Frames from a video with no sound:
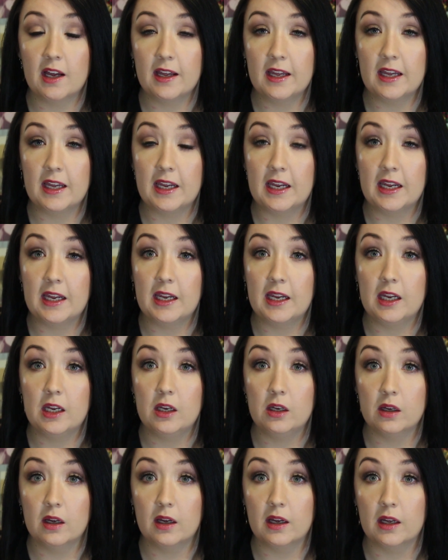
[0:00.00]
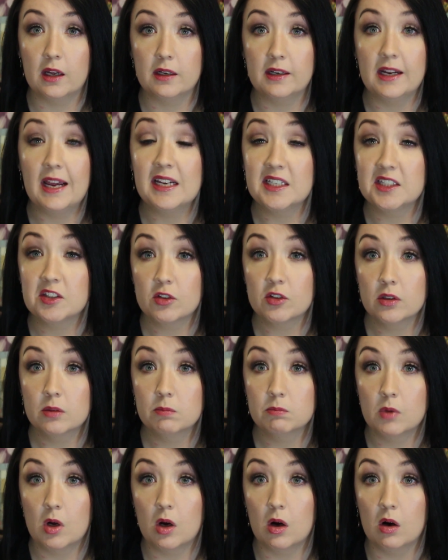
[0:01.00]
an ester
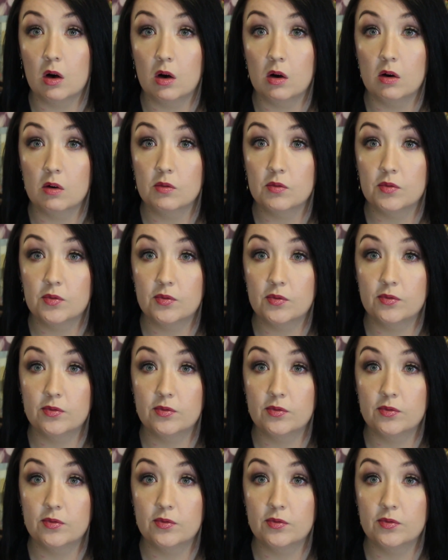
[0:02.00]
of